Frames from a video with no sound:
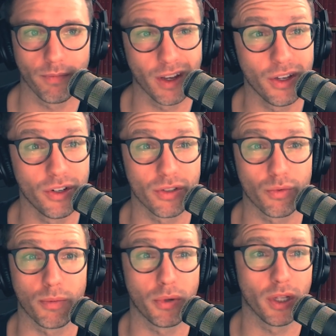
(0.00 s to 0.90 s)
you just
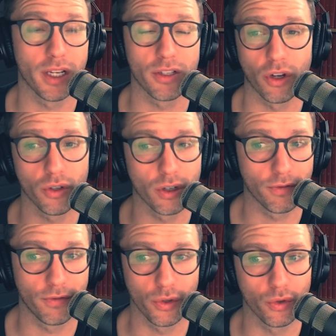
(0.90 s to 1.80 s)
replace all your
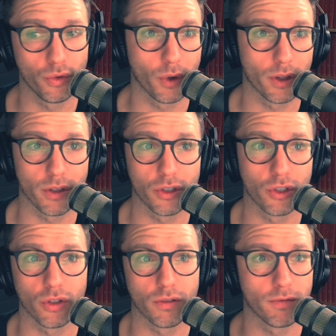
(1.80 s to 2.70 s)
food with a
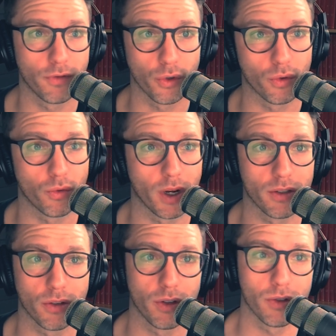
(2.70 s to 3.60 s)
certain food, right?
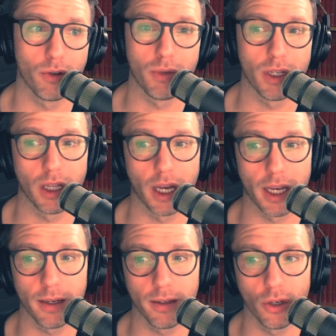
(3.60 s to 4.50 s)
So this would be like
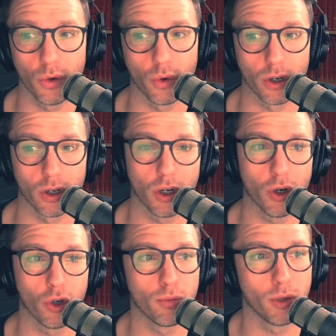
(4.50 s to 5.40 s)
your
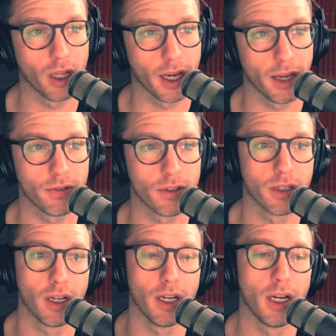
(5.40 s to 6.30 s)
Herbalife's,
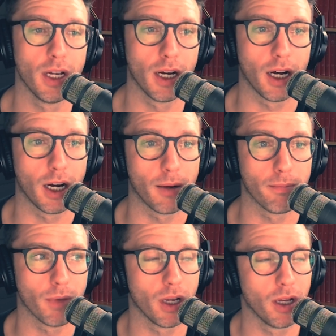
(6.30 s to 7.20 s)

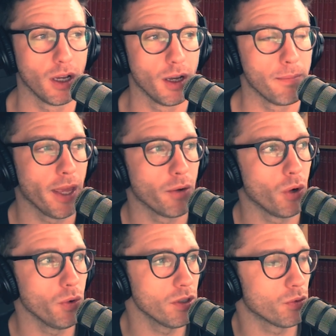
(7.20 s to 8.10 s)

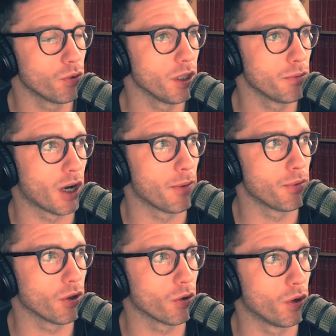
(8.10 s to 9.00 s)
what was the really
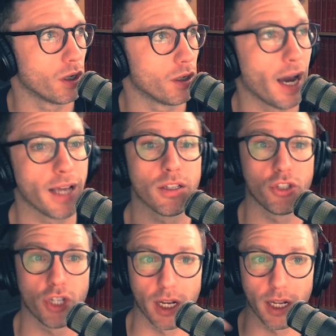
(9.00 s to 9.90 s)
popular one?
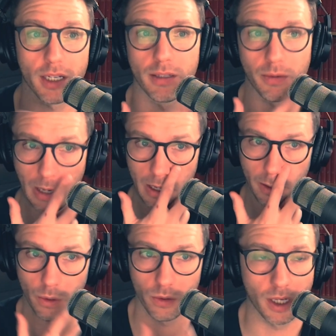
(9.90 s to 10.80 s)
Isogenics, right?
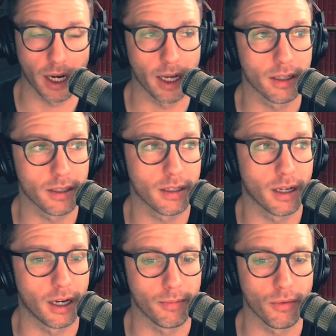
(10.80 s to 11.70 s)
Those diets.
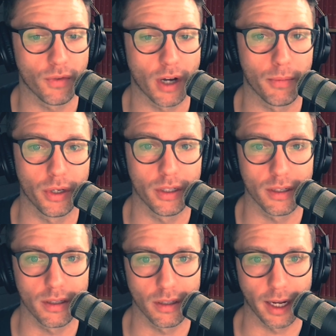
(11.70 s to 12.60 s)
You've got
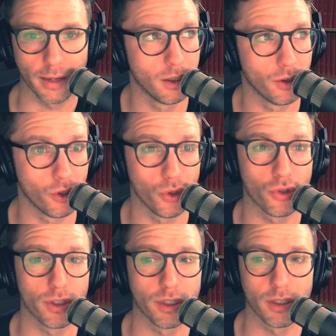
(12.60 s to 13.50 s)
places like
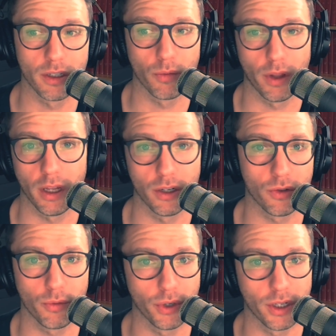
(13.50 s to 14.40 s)
Nutrisystem where they
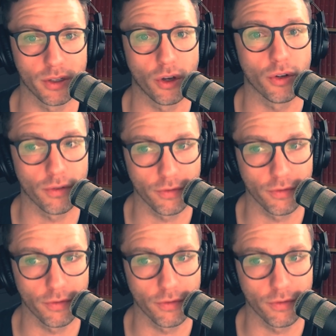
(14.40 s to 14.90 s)
just replace all your